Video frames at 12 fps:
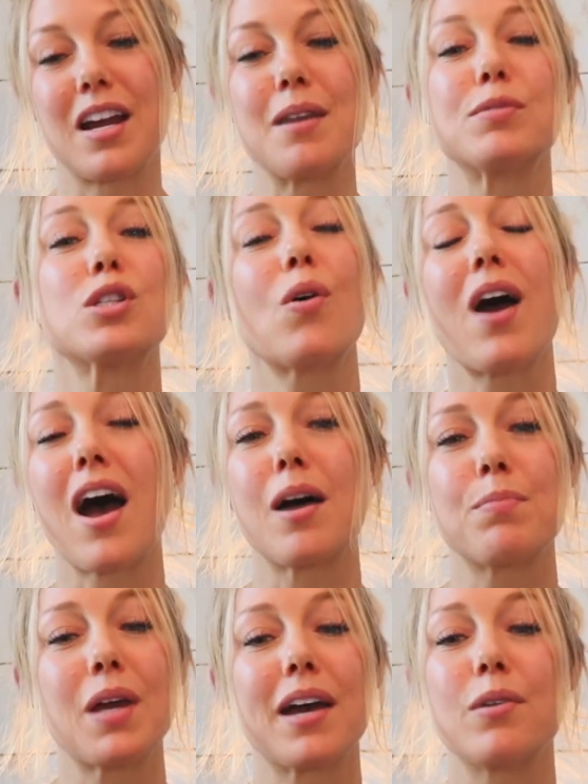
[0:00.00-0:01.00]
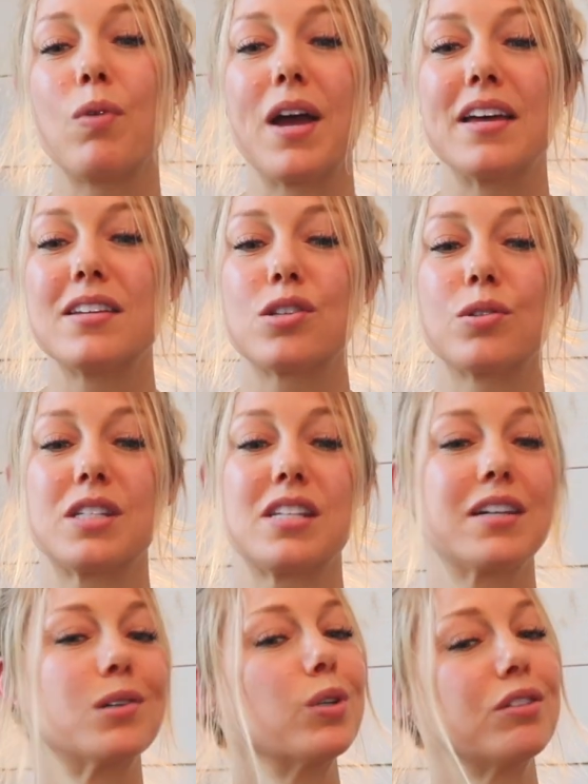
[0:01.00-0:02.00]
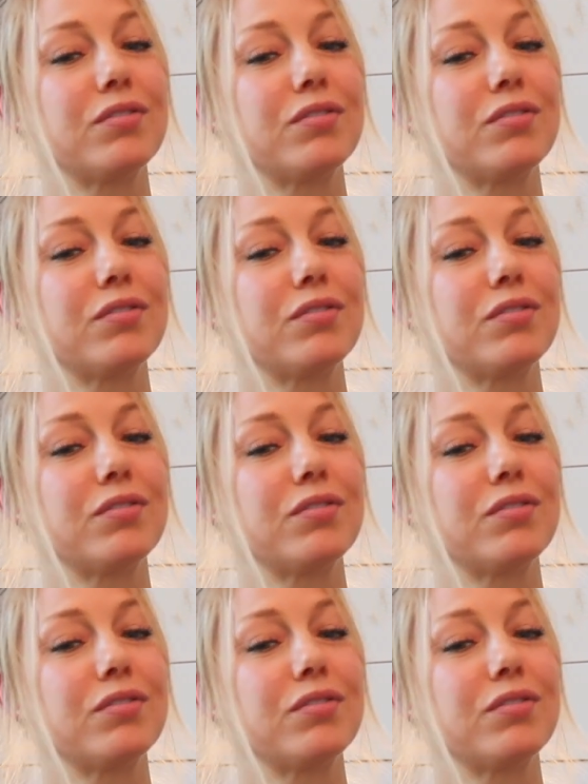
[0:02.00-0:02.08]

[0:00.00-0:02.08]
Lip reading: I'm so happy I went to a tailwheel